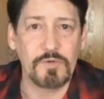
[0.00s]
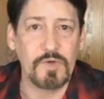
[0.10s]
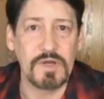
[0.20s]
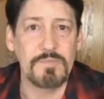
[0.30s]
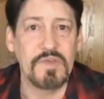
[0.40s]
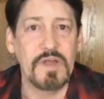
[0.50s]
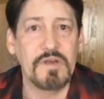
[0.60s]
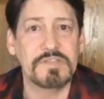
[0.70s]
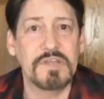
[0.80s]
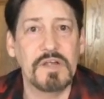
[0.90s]
And when I'm
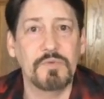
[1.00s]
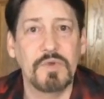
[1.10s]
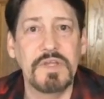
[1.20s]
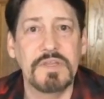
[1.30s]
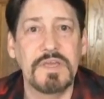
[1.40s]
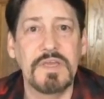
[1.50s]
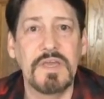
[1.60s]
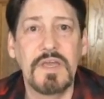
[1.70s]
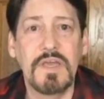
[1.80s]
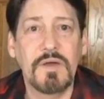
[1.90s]
there, it's not really
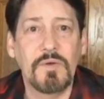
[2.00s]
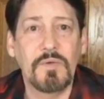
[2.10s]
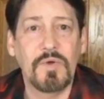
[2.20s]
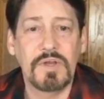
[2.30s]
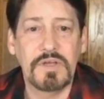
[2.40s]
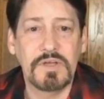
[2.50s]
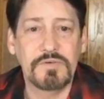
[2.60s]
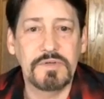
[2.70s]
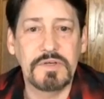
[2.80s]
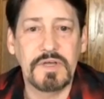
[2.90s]

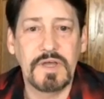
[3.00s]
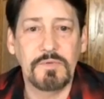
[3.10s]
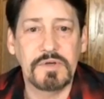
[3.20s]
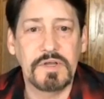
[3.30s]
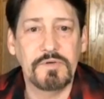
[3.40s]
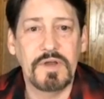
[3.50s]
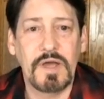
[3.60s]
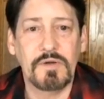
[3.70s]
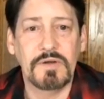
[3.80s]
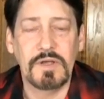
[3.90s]
100
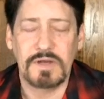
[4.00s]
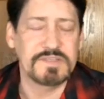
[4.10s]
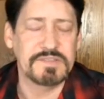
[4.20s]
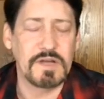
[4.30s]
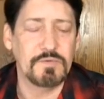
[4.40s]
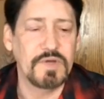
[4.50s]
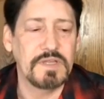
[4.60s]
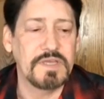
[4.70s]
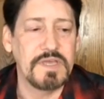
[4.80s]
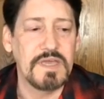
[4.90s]
hour, or it's not
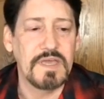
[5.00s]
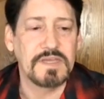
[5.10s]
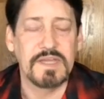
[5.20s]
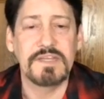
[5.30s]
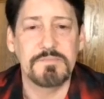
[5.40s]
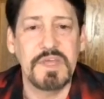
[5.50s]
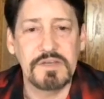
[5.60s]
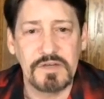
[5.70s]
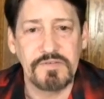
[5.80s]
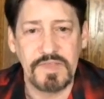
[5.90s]
really getting to meet
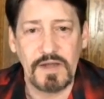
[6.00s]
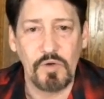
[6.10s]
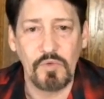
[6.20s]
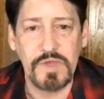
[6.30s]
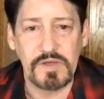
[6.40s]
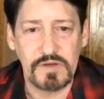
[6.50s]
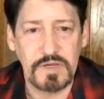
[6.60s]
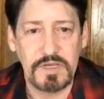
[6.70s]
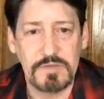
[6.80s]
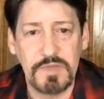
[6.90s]
her for that whole week or
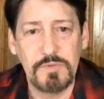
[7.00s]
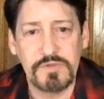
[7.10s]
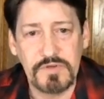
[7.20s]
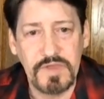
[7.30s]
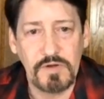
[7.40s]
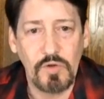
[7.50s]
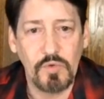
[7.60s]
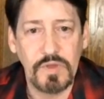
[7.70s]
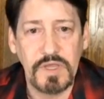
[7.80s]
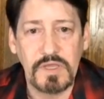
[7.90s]
getting to be with her that
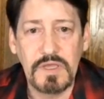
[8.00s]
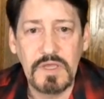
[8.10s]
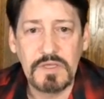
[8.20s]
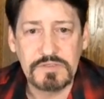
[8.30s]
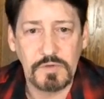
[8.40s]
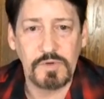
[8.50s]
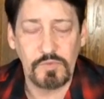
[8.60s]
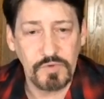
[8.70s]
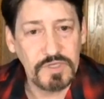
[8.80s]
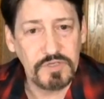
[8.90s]
whole week. So we
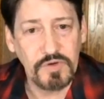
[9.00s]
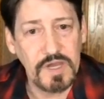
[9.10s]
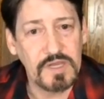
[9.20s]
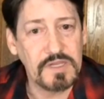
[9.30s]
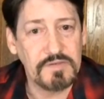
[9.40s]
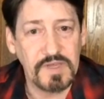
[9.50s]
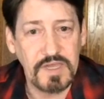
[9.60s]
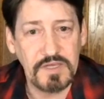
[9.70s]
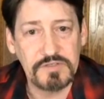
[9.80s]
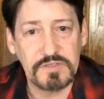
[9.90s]
were really trying to get a
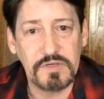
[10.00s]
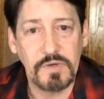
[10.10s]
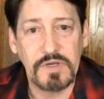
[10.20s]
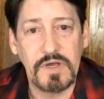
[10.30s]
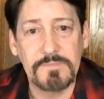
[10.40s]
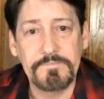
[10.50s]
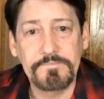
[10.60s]
vacation going on.